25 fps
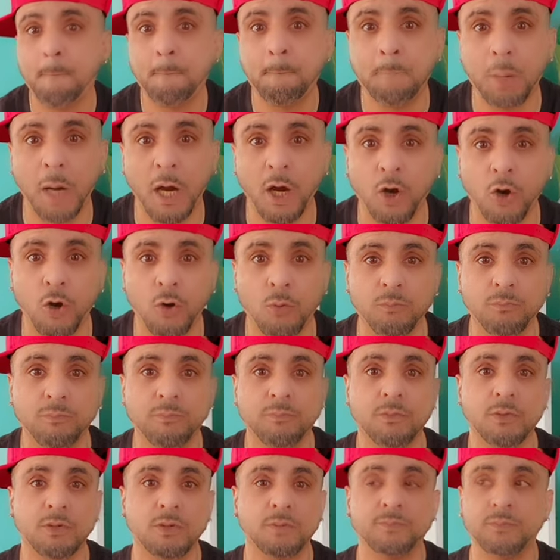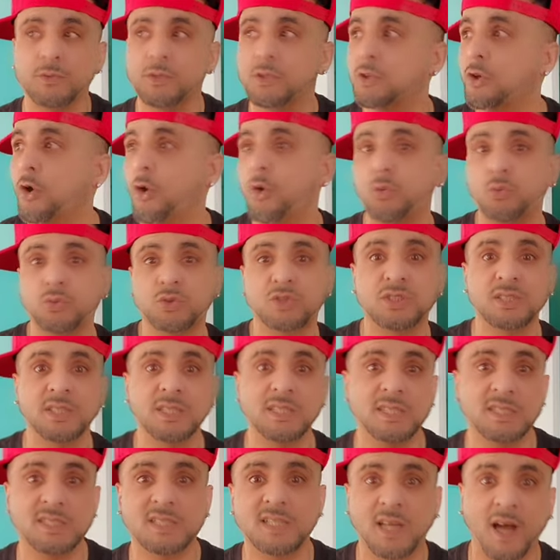boop. Oh, see,
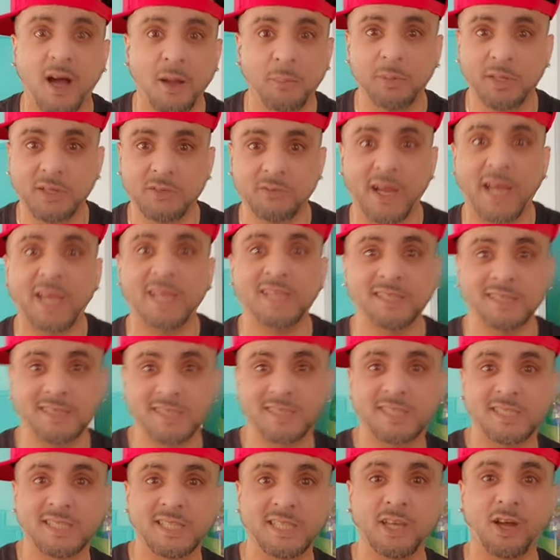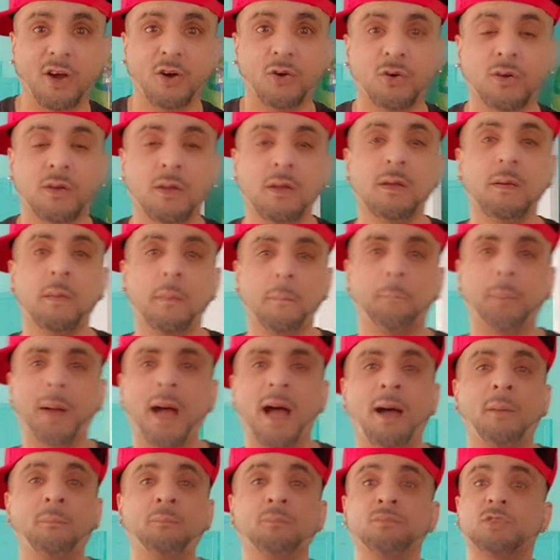he's coming, right? The CO,
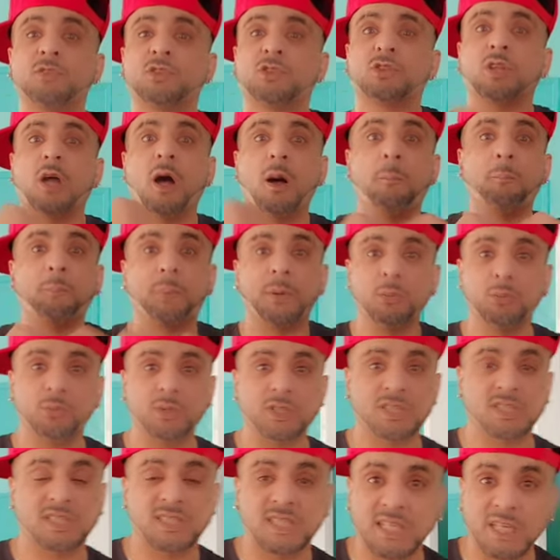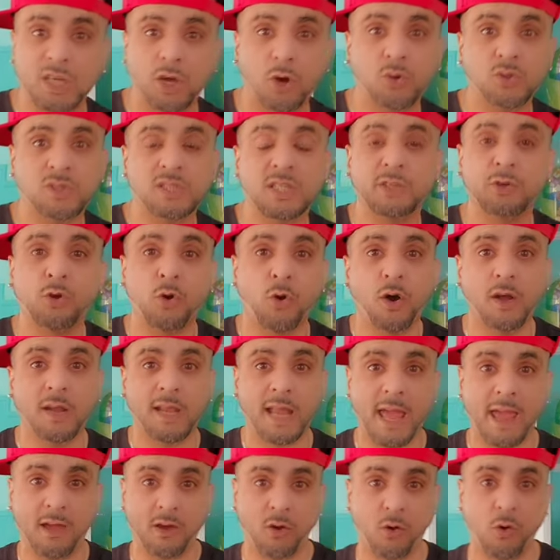pop, thumping with COs and all
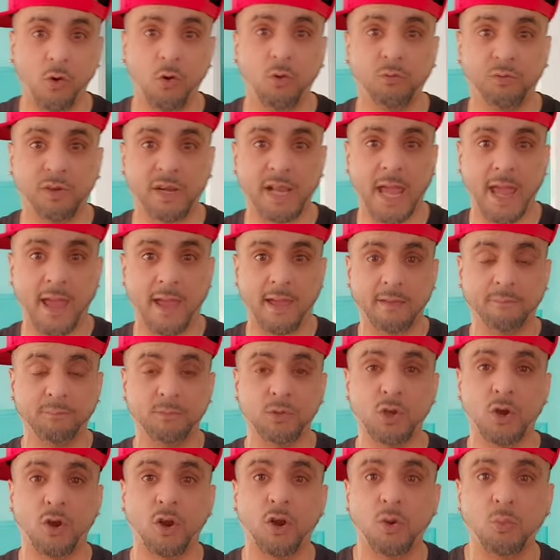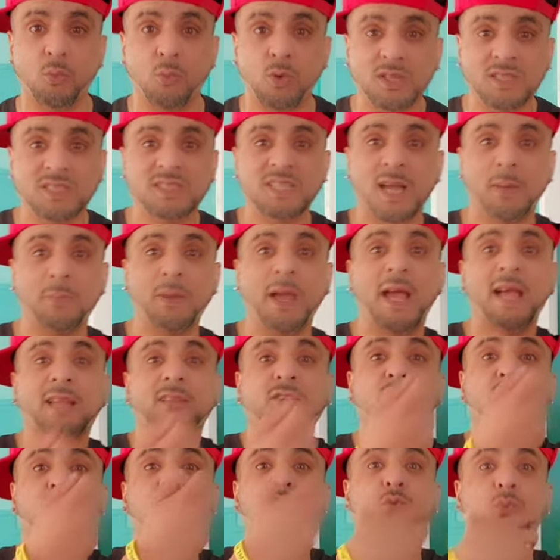that over that. You heard? One time I had
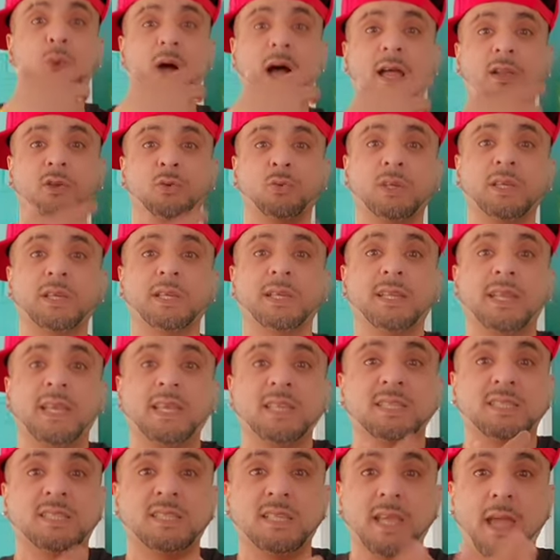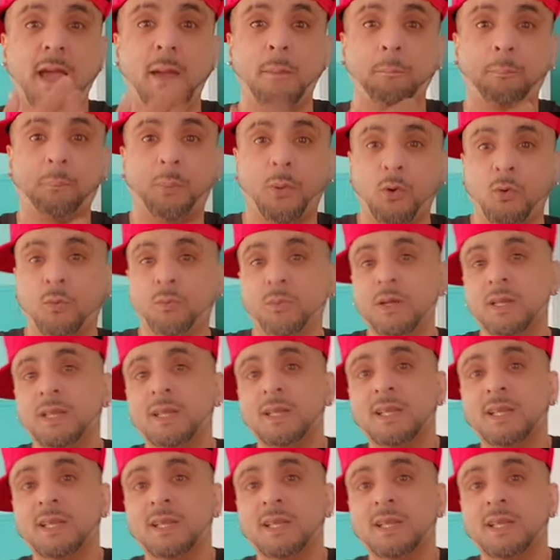to swallow it in HDM, boom.